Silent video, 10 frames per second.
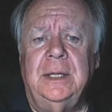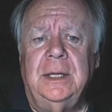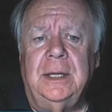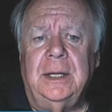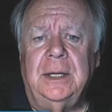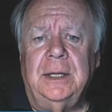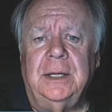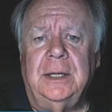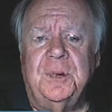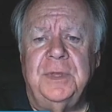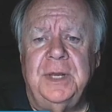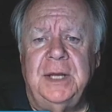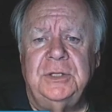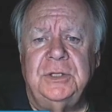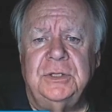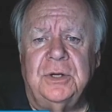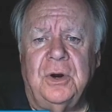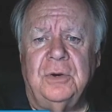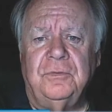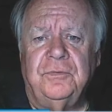uh, some of the nations
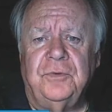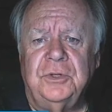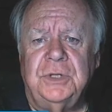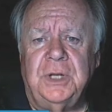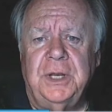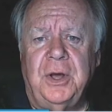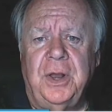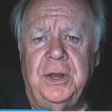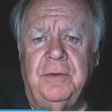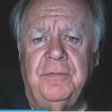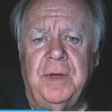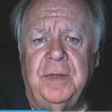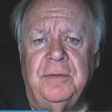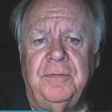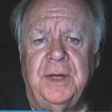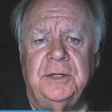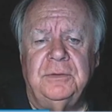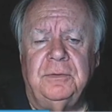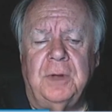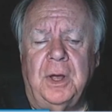are virtually on the the veg,
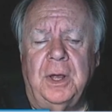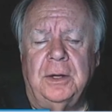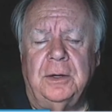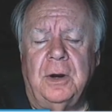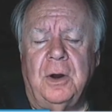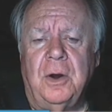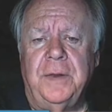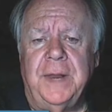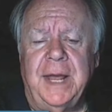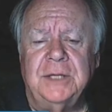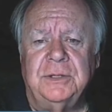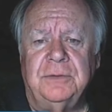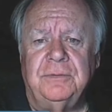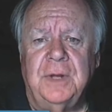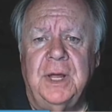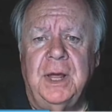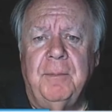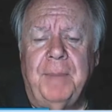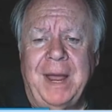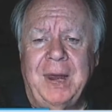uh, on the edge of
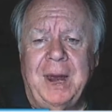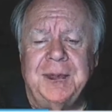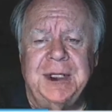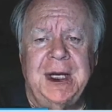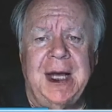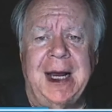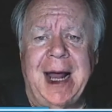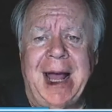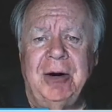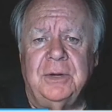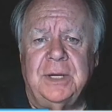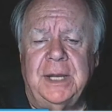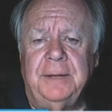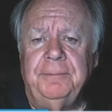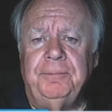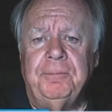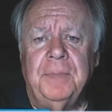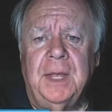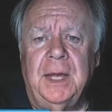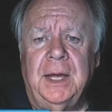bankruptcy and anarchy.
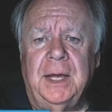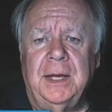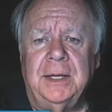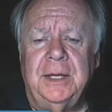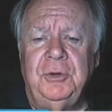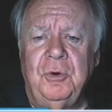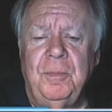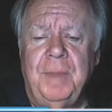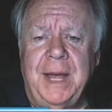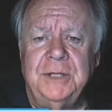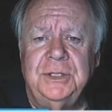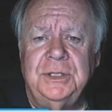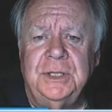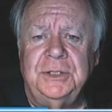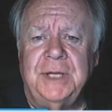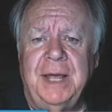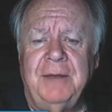Uh, can you imagine that you can't